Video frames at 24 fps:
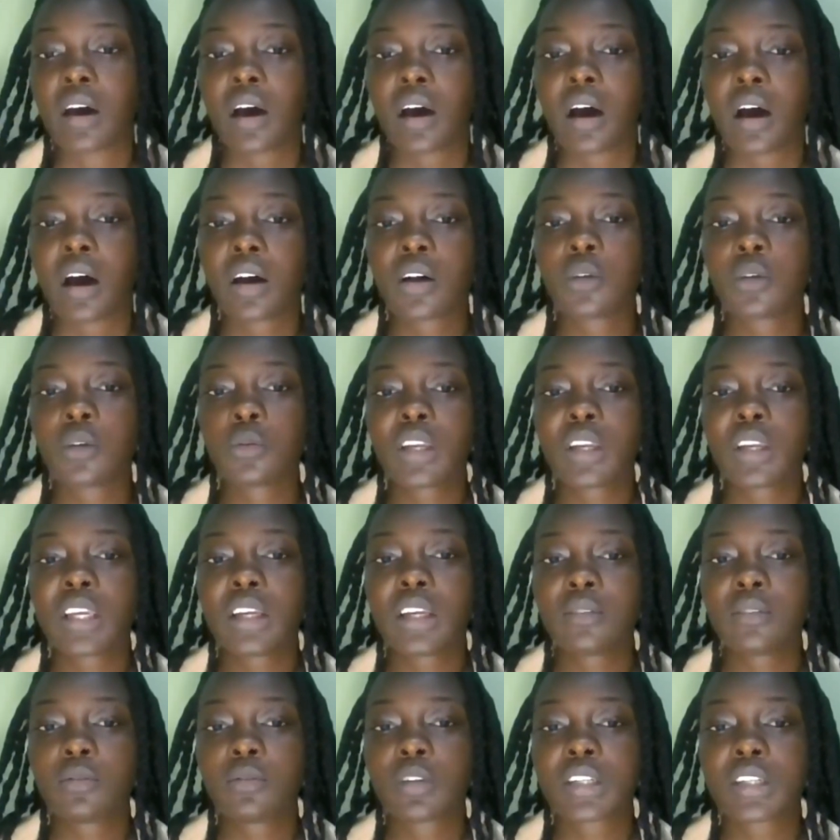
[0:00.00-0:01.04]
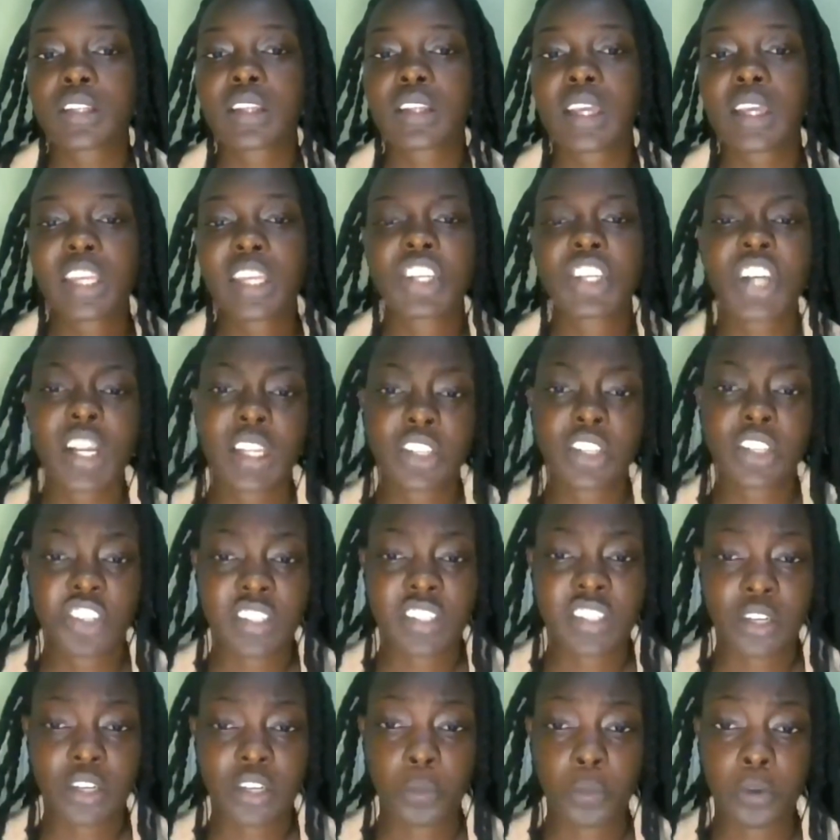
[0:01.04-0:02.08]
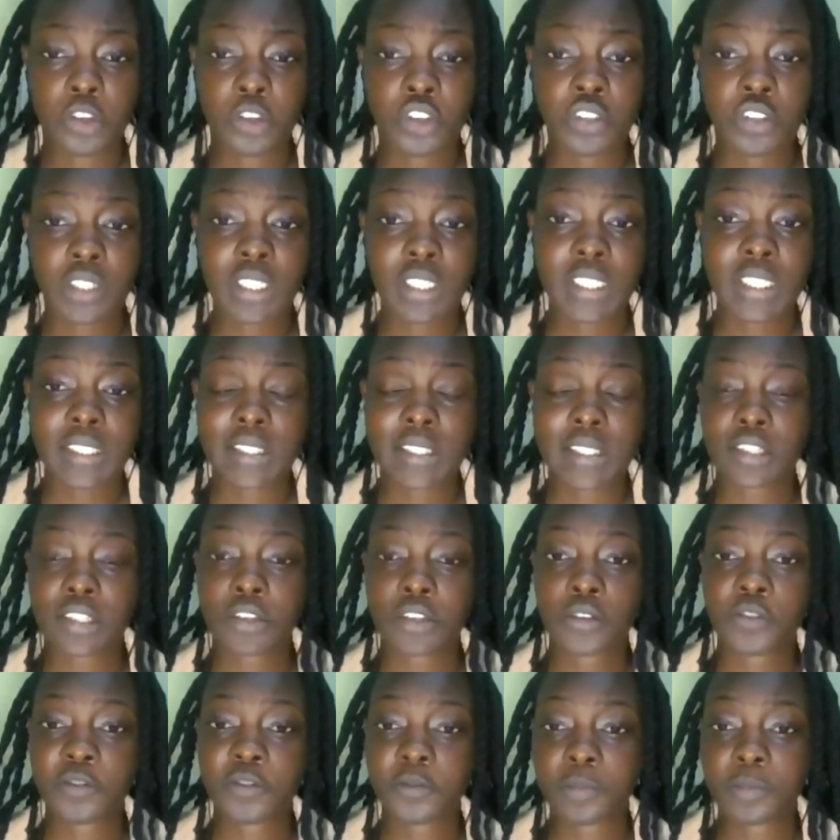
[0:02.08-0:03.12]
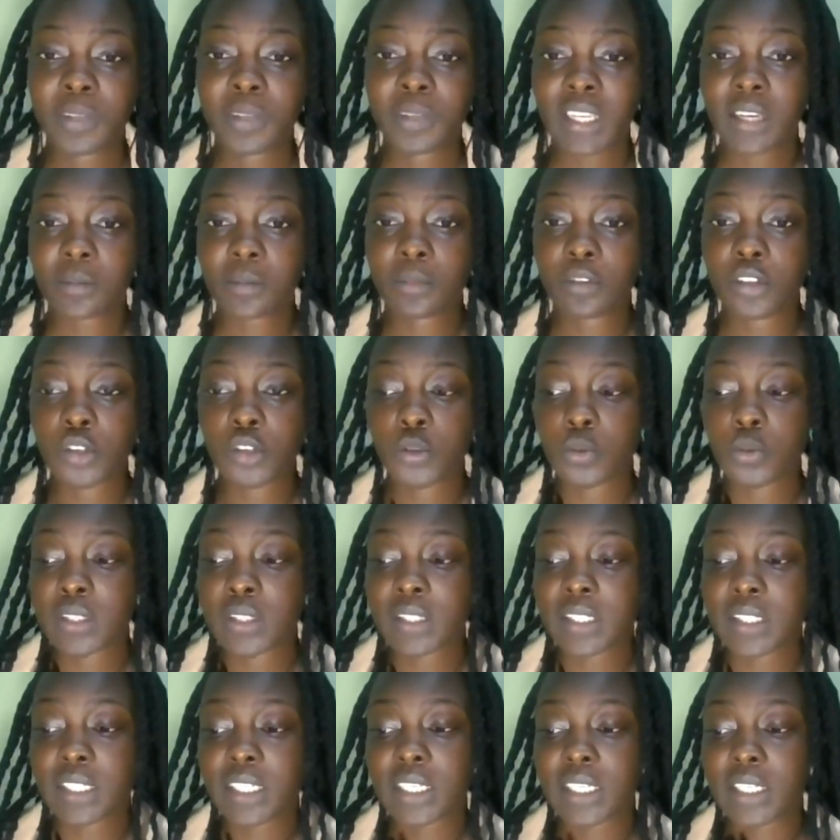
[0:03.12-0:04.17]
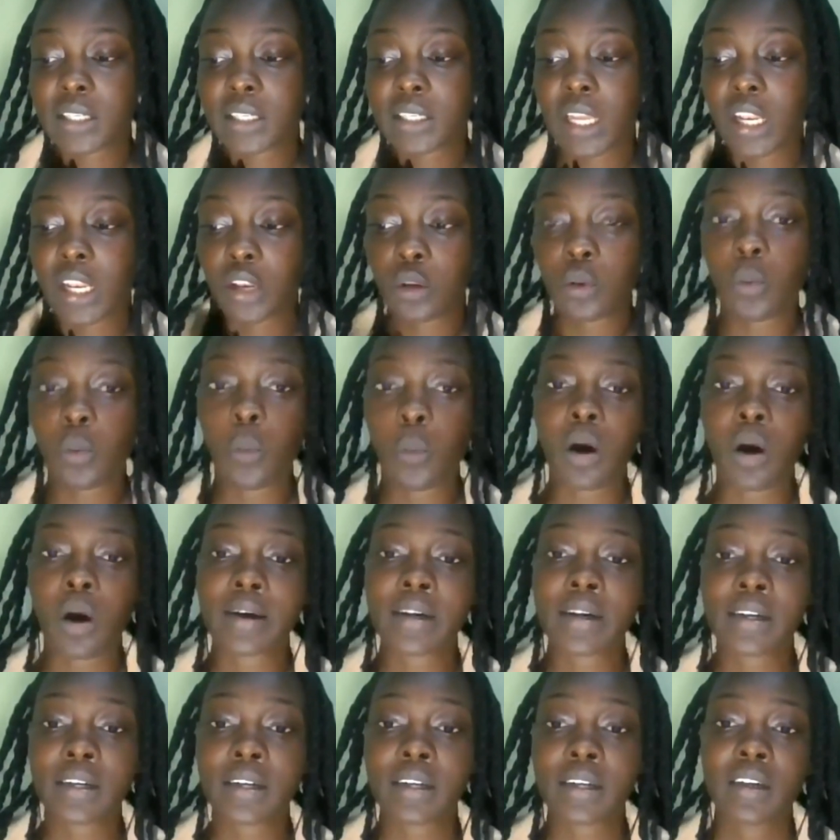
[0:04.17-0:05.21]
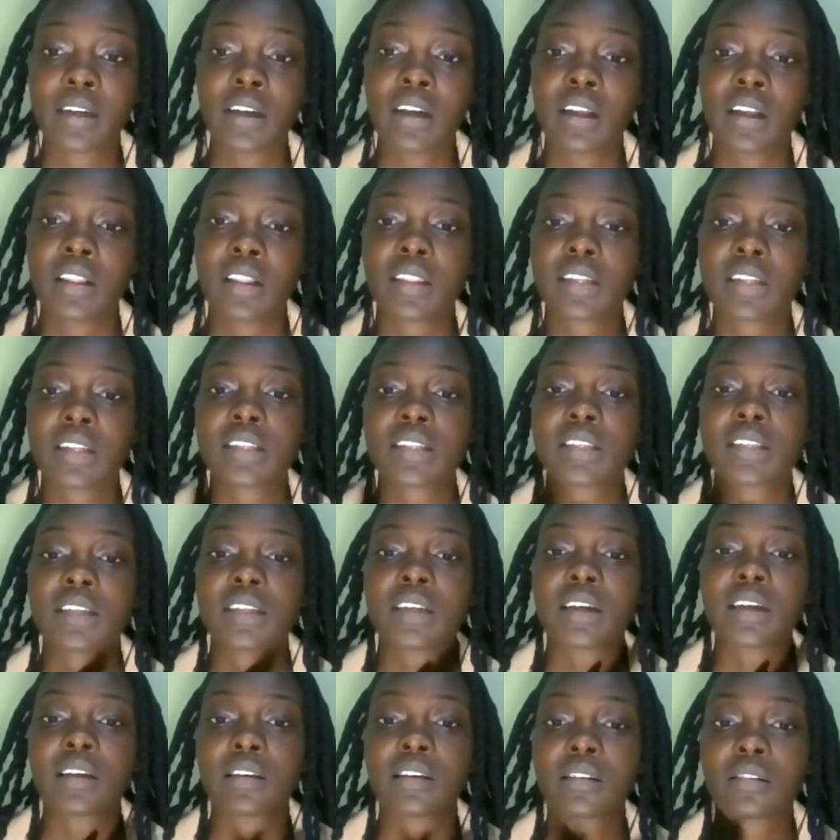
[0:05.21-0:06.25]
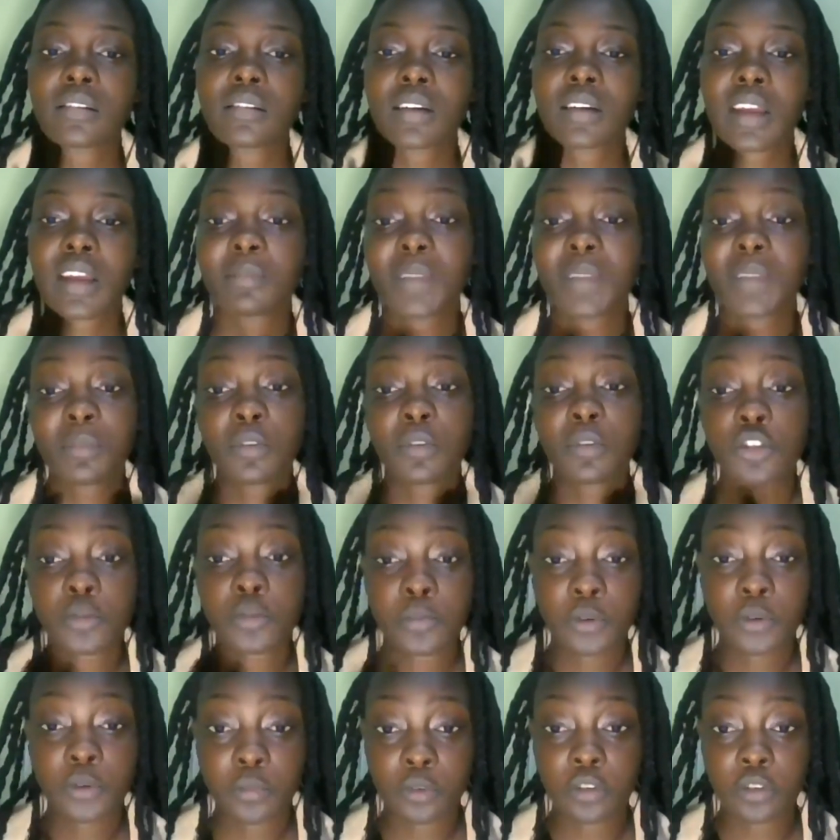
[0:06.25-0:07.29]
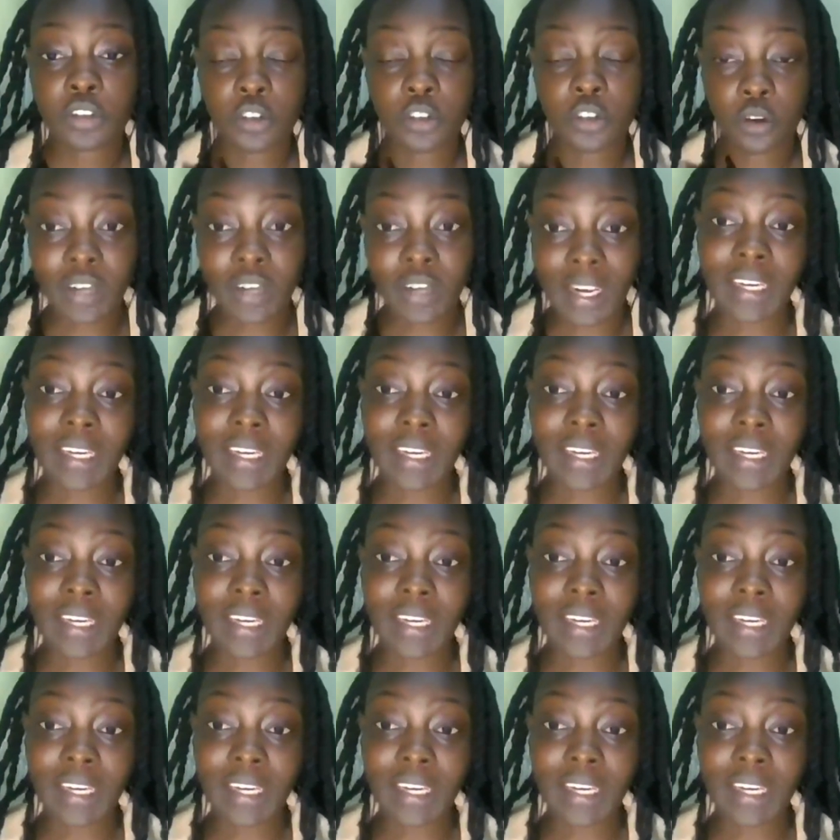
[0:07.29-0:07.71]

how we what are the key challenges and opportunities that you've been able to see in your work that can be able to promote or can